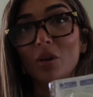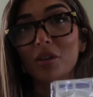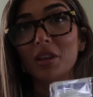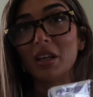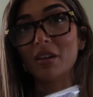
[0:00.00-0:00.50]

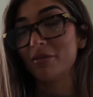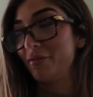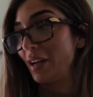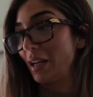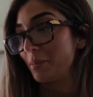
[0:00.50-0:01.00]
got the
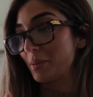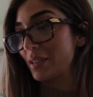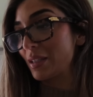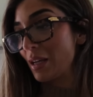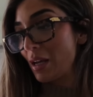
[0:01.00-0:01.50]

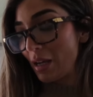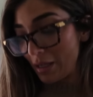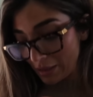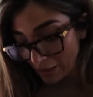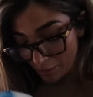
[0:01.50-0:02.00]
Philips
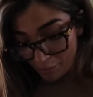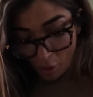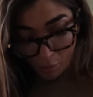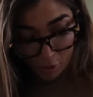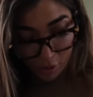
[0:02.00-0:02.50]
it's like the
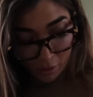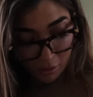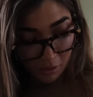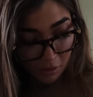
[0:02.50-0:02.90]
bubble